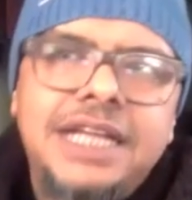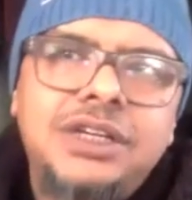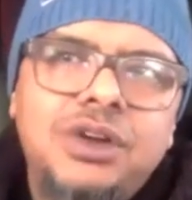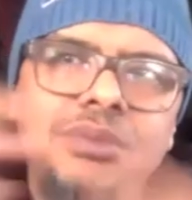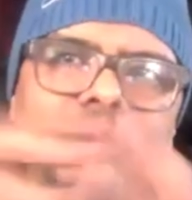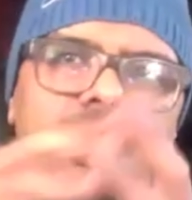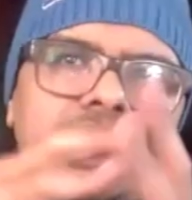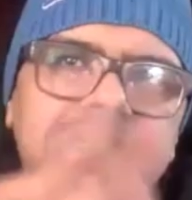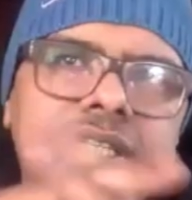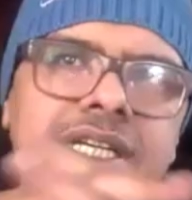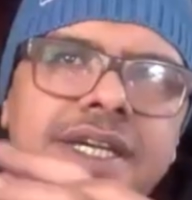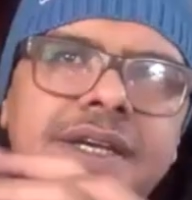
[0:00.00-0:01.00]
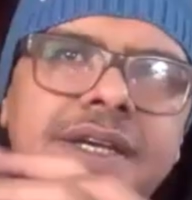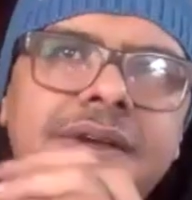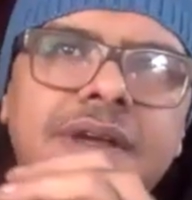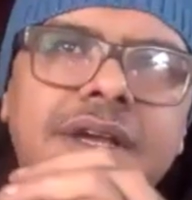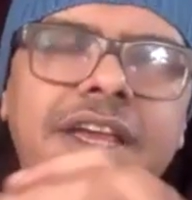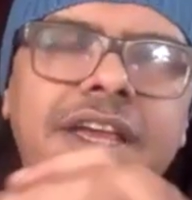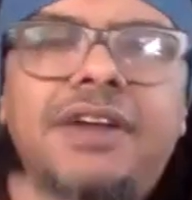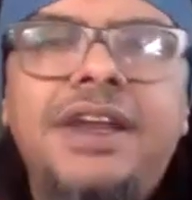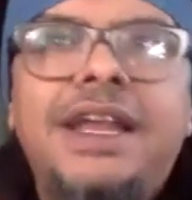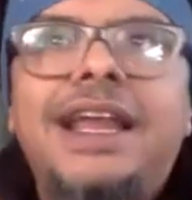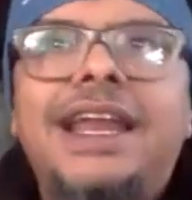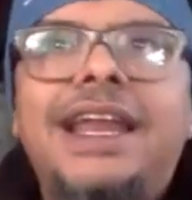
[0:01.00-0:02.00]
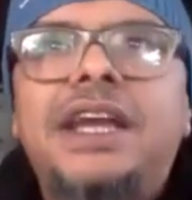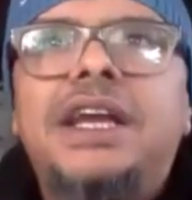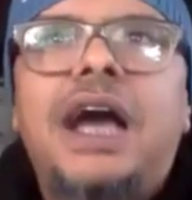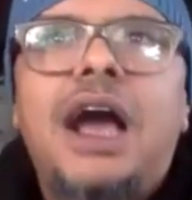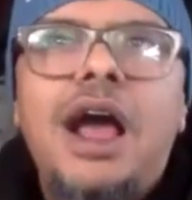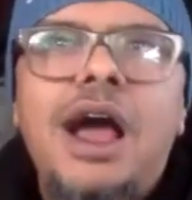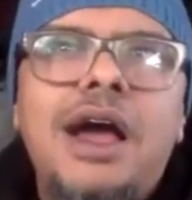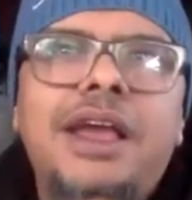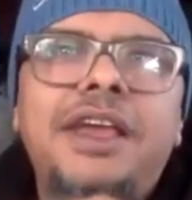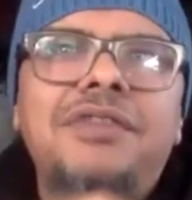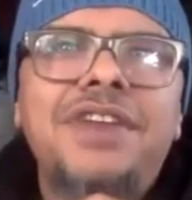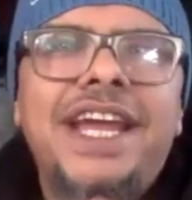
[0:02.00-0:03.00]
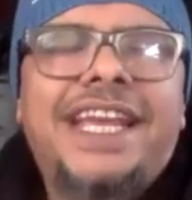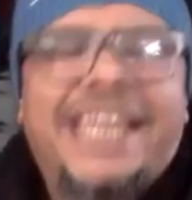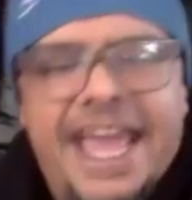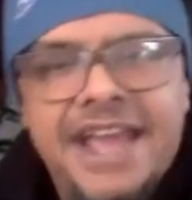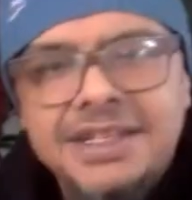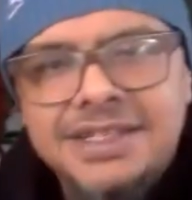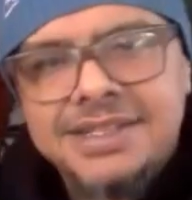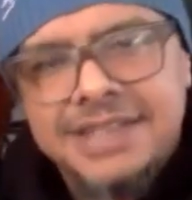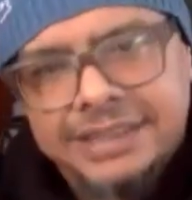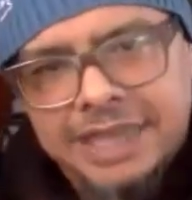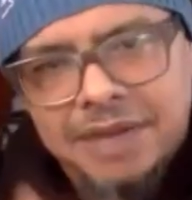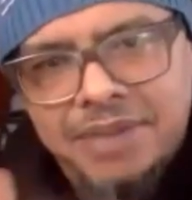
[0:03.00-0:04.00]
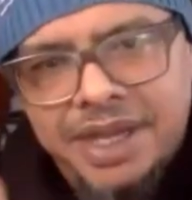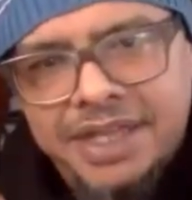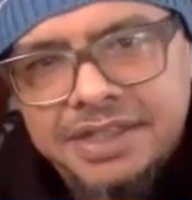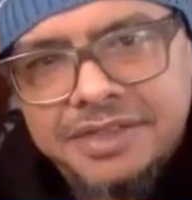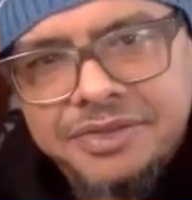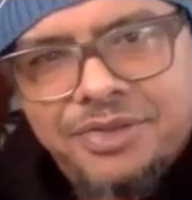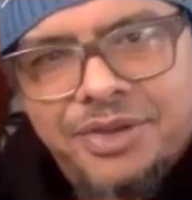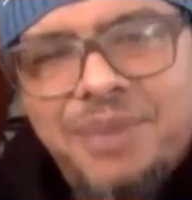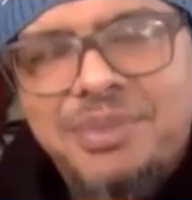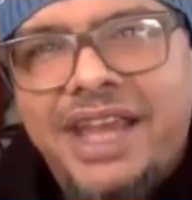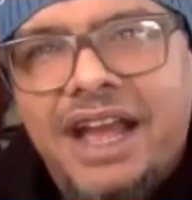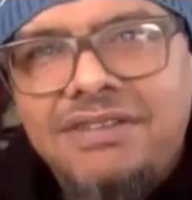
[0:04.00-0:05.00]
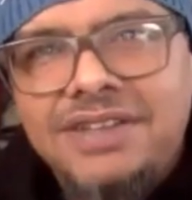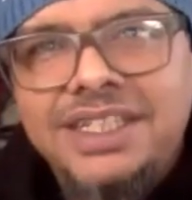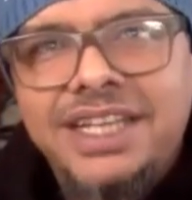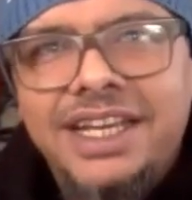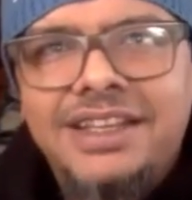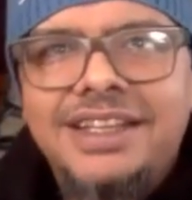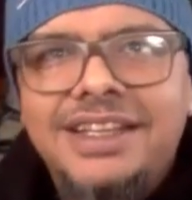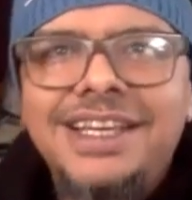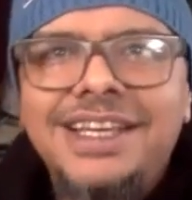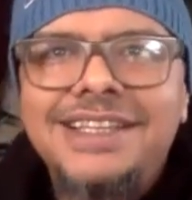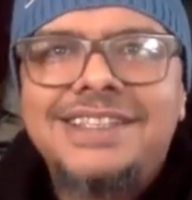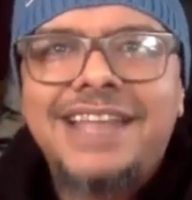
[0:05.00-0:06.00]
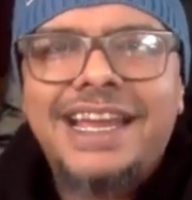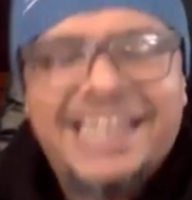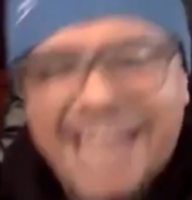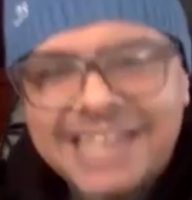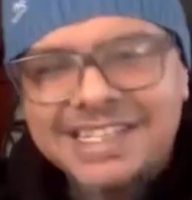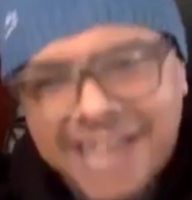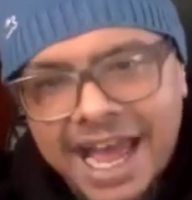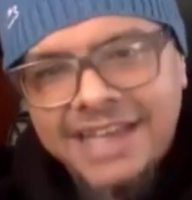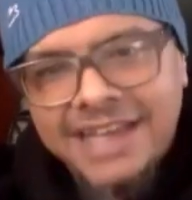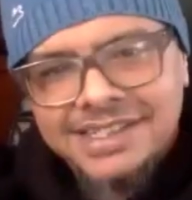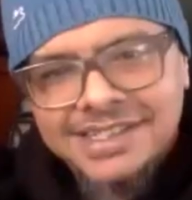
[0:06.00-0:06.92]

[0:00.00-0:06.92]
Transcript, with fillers: community, even like, uh, even the gangsters that I met from Galvandale, it's like nice guys.